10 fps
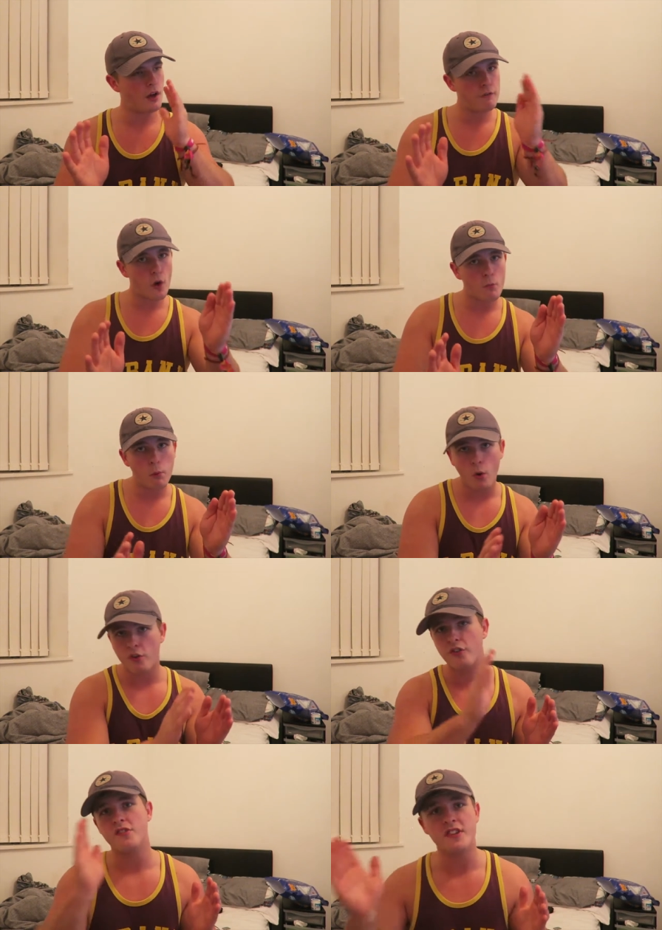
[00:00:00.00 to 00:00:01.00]
like vlog
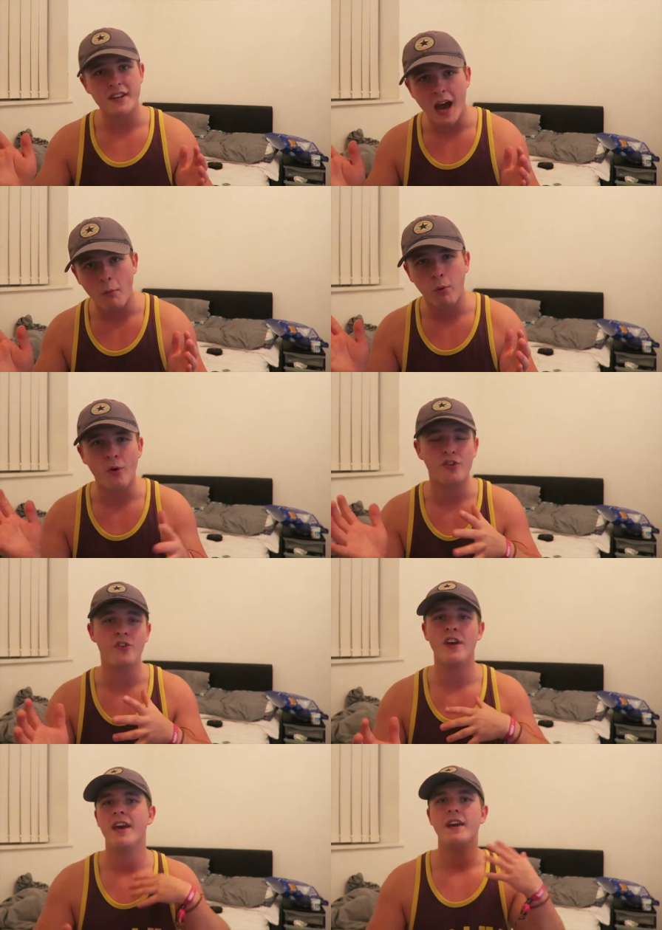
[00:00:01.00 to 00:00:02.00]
portion, sit down
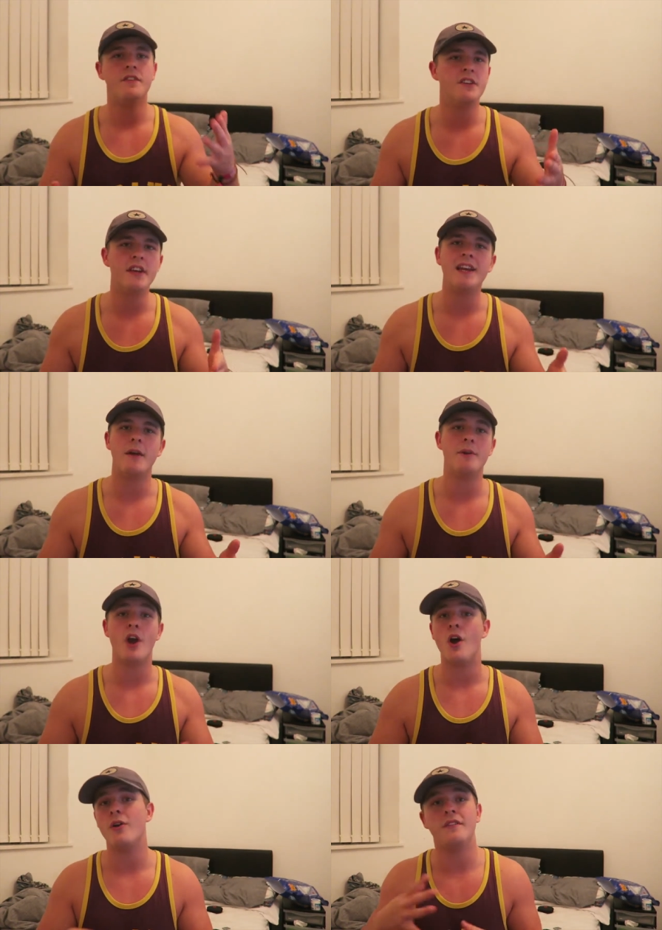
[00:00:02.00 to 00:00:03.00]
portion. If you did, let me
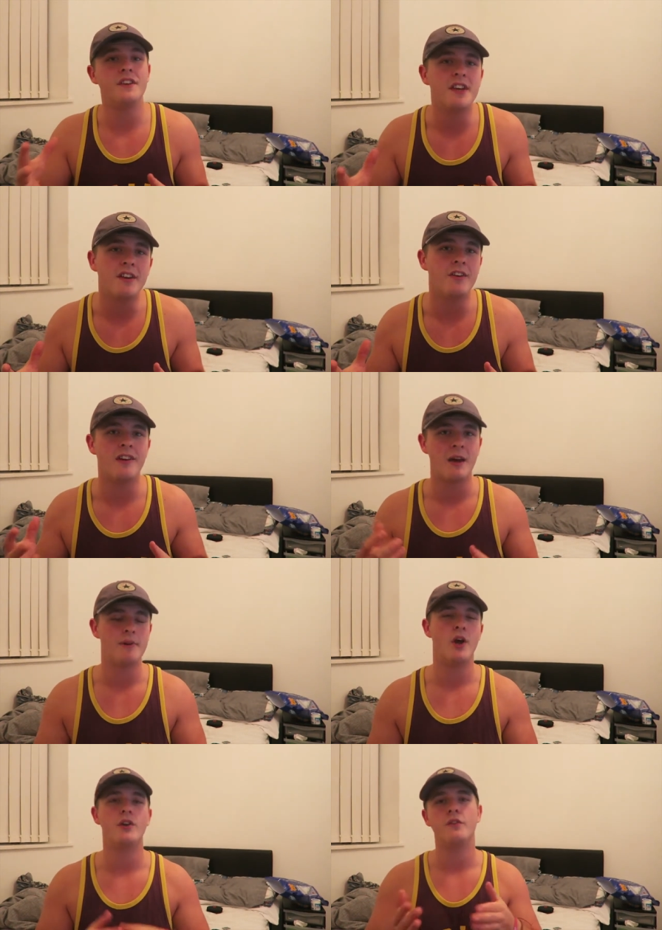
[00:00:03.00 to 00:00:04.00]
know. If you didn't, let
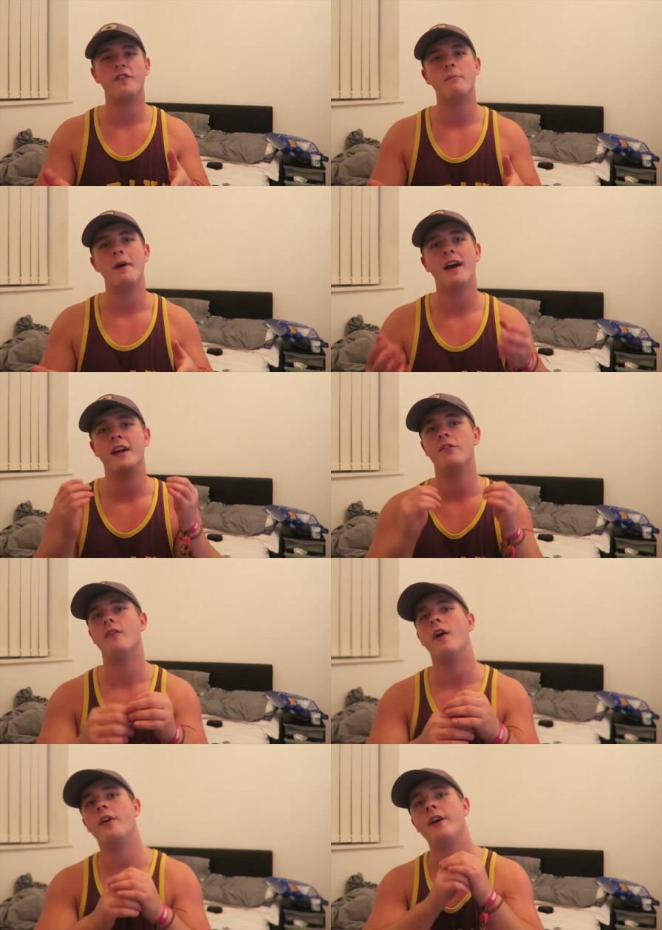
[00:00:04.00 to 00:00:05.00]
me know. Your feedback is
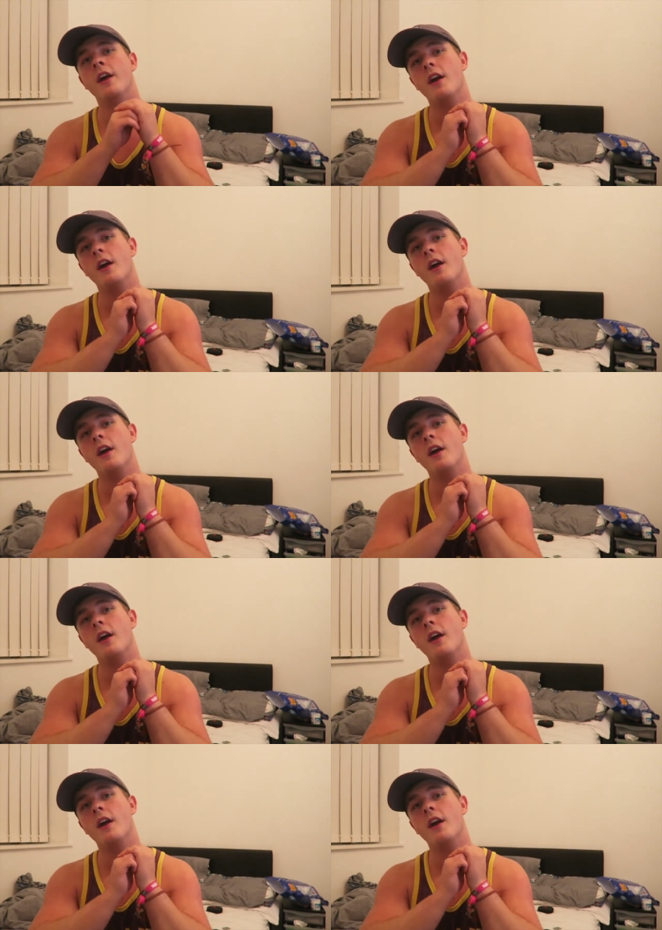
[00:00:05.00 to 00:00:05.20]
very,